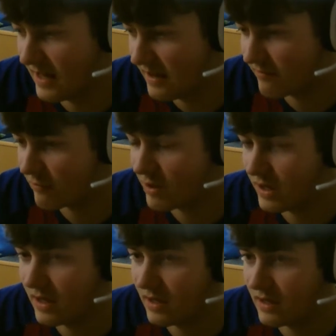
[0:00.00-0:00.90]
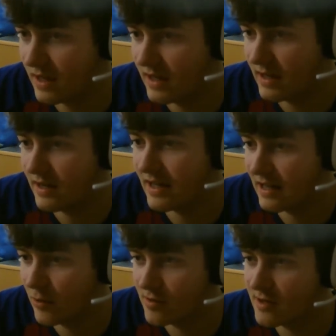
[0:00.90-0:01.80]
every year it
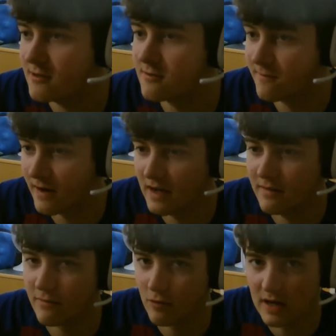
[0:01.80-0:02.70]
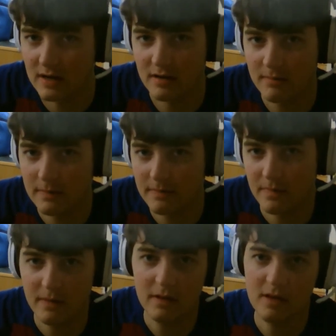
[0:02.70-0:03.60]
loses 5 grand.
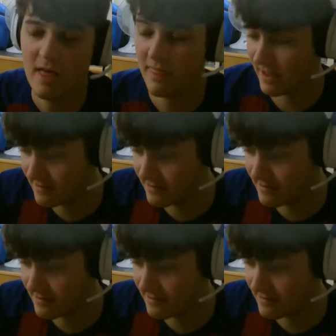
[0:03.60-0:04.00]
That's